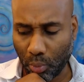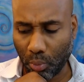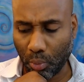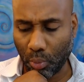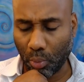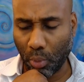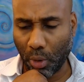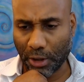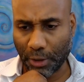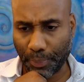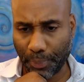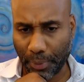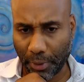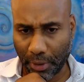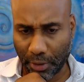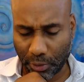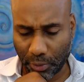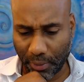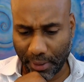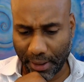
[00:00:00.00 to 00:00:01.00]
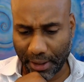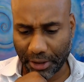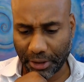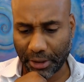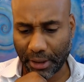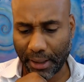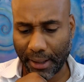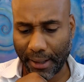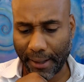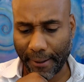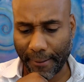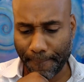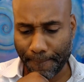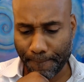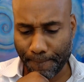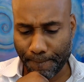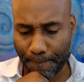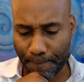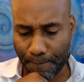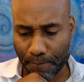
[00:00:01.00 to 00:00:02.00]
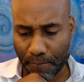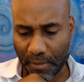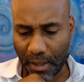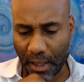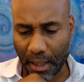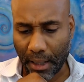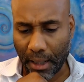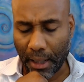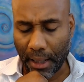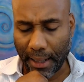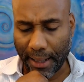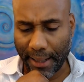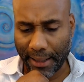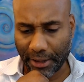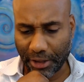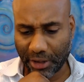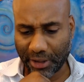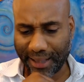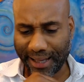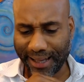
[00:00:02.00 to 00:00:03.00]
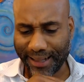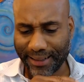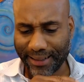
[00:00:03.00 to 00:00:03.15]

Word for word: once burned, twice shy, and just kind